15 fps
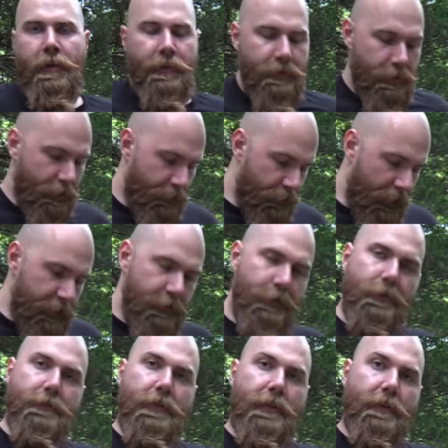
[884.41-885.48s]
So you can find
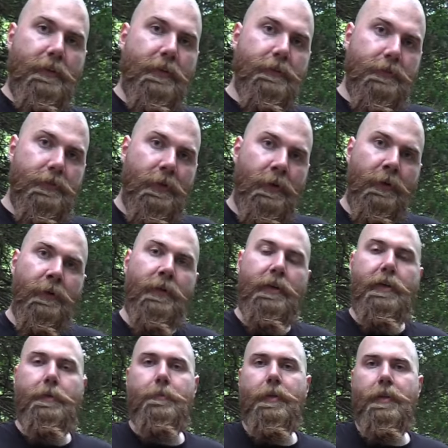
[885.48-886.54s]
shirts like this
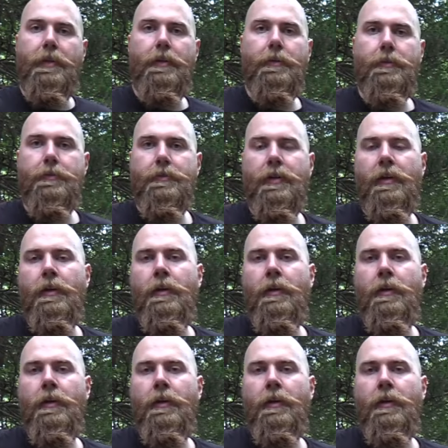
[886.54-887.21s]
and many others